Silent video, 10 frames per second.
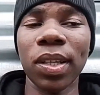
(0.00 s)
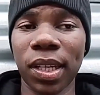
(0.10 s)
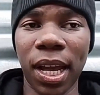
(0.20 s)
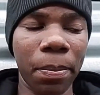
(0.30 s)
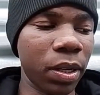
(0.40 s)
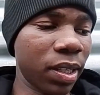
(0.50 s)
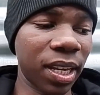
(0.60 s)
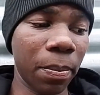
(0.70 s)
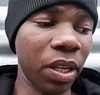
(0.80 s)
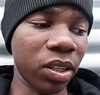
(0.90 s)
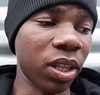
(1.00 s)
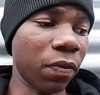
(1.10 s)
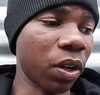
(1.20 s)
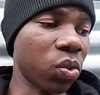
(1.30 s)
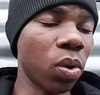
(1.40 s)
The ones that's happening in
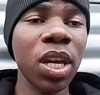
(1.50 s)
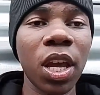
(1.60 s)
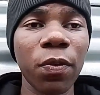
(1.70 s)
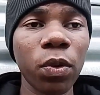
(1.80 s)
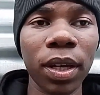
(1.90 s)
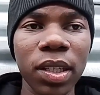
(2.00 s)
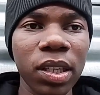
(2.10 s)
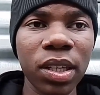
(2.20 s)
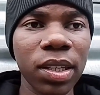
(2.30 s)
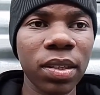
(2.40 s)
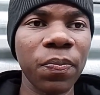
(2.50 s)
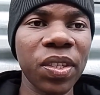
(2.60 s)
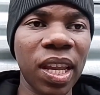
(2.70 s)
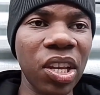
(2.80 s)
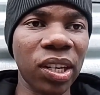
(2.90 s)
South Africa. So if you look at the
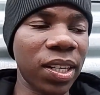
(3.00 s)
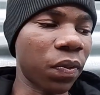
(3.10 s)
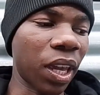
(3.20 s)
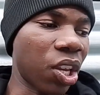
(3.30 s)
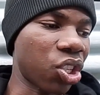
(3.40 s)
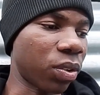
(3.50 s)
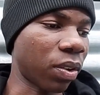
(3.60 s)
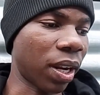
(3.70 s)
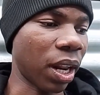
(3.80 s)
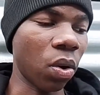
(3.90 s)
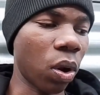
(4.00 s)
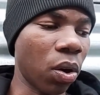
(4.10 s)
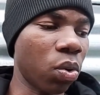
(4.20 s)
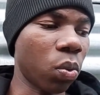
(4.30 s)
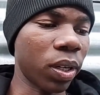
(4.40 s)
stage classification, right? I
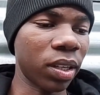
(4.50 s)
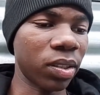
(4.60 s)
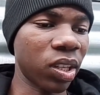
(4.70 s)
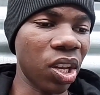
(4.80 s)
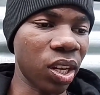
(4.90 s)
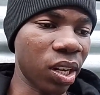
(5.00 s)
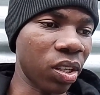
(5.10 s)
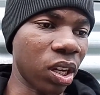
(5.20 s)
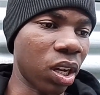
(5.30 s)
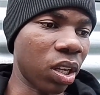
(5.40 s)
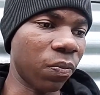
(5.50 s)
don't know what stage that is.